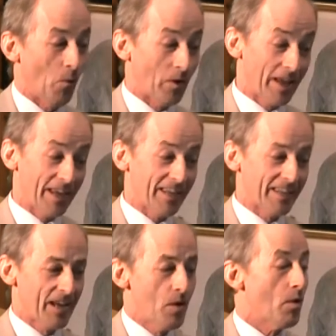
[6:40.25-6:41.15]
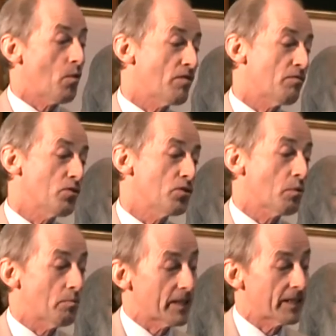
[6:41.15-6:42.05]
Okay. Well, what
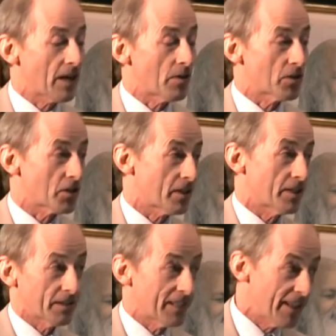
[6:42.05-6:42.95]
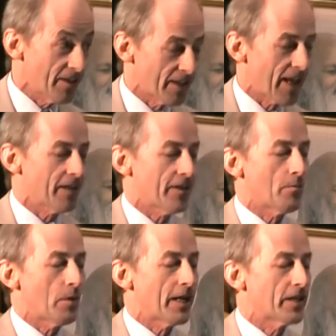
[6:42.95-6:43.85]
foods would be sour, just to clear that in
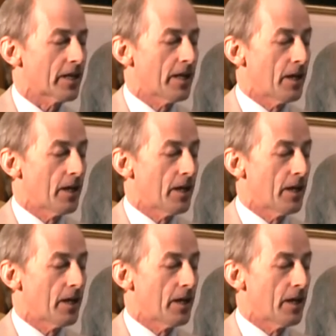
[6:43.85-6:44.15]
your mind?